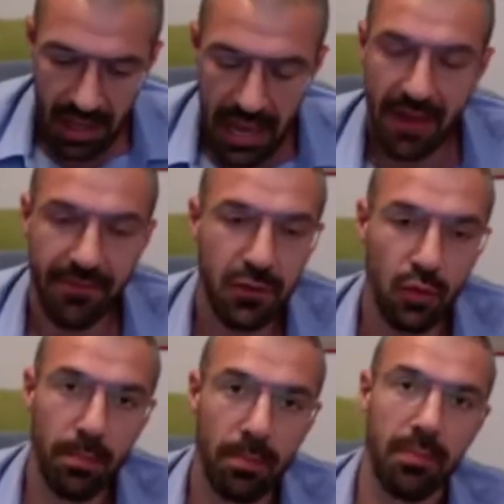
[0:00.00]
have
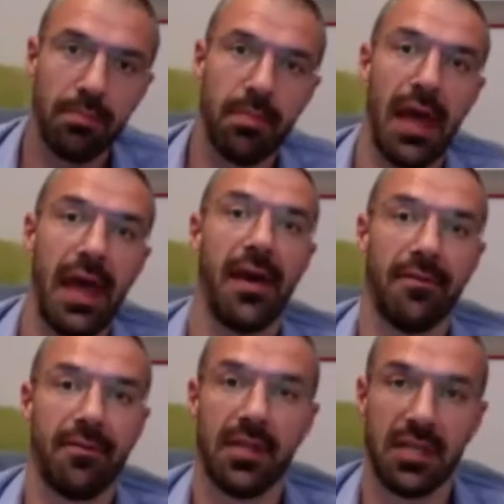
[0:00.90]
to
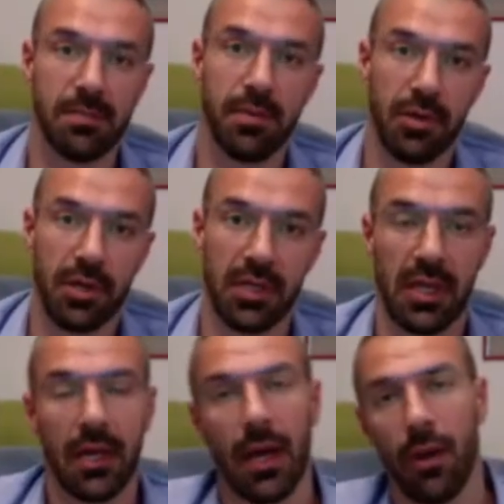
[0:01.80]
have in this
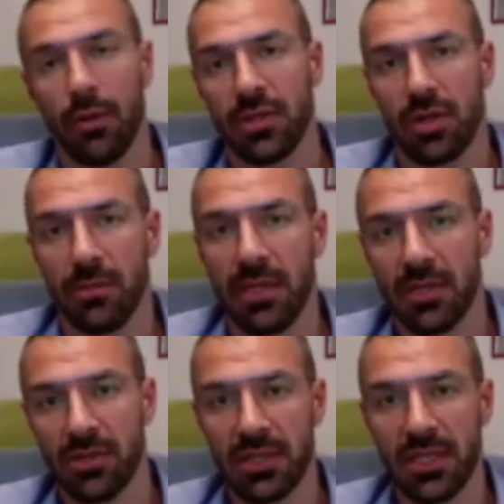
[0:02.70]
period? How is gonna be the
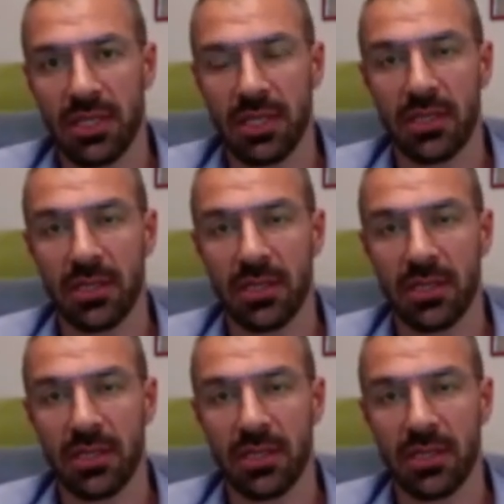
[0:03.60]
transition?